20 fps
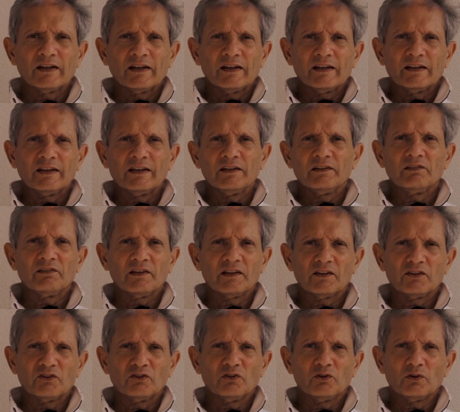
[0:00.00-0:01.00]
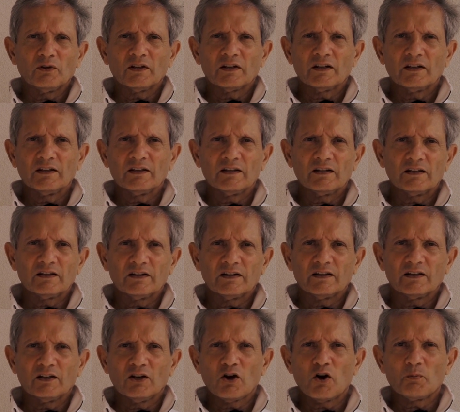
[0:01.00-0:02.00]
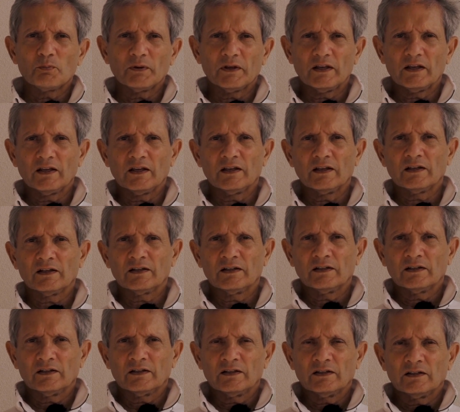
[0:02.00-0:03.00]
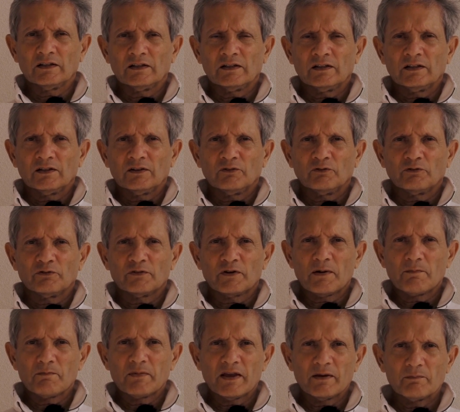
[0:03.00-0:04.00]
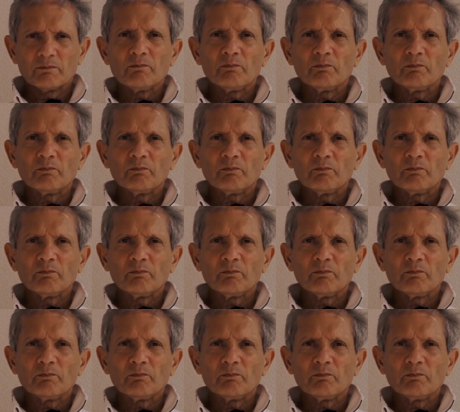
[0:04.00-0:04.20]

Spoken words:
key things you can learn and copy from him